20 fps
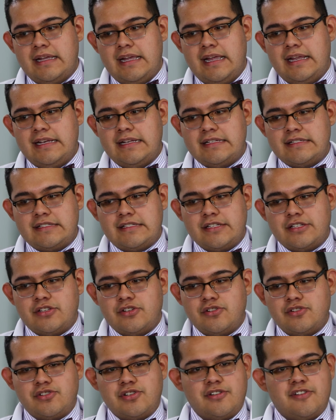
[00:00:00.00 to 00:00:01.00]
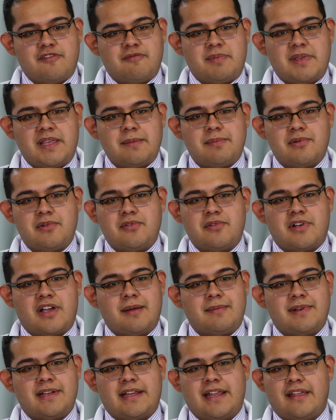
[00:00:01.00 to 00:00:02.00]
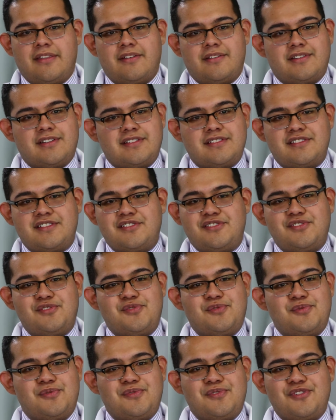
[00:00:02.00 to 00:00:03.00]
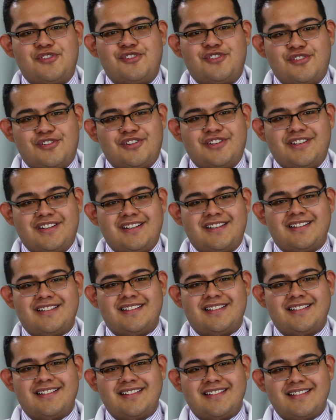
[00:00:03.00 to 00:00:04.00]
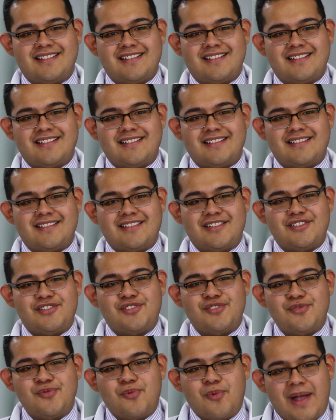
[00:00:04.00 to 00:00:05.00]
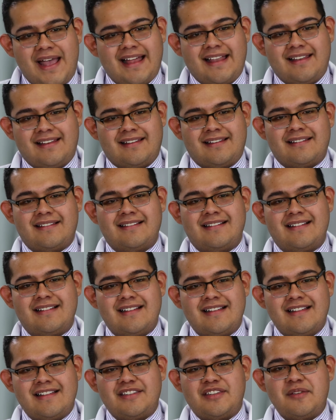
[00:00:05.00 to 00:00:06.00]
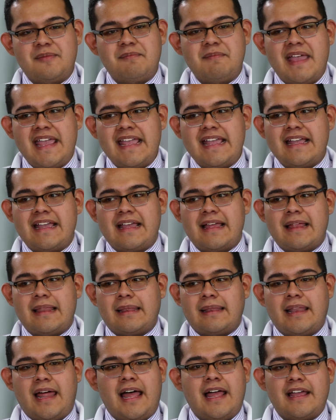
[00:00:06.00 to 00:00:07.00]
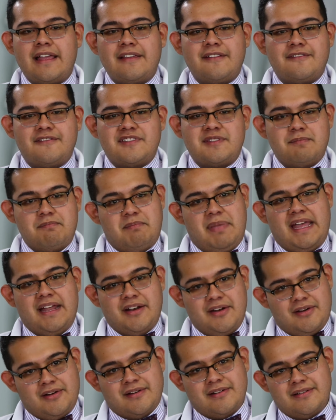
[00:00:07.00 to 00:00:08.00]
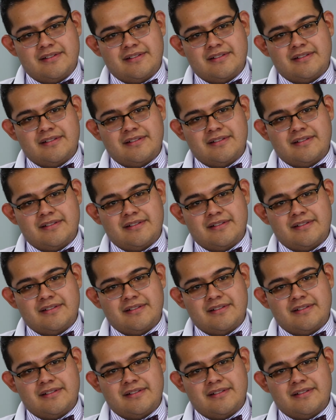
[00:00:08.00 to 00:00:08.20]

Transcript: an institution of people who come together just to do good, to do well, to make lives better,